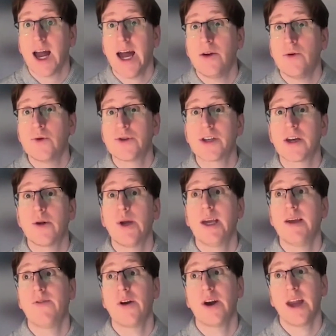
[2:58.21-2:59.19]
and also
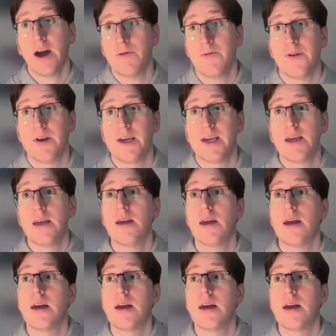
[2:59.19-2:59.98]
he very helpfully